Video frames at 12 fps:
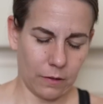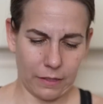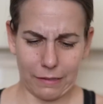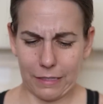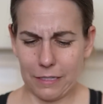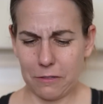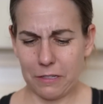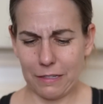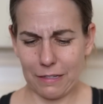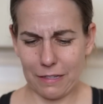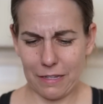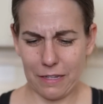Okay, let's look
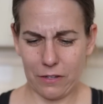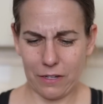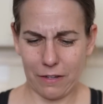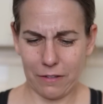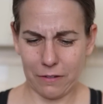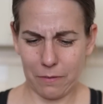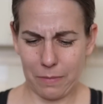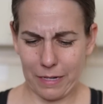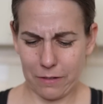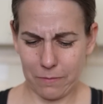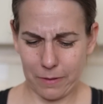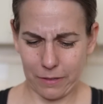at the other
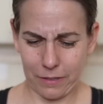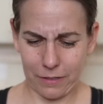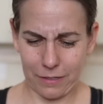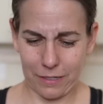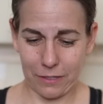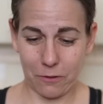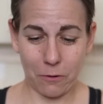biomarkers.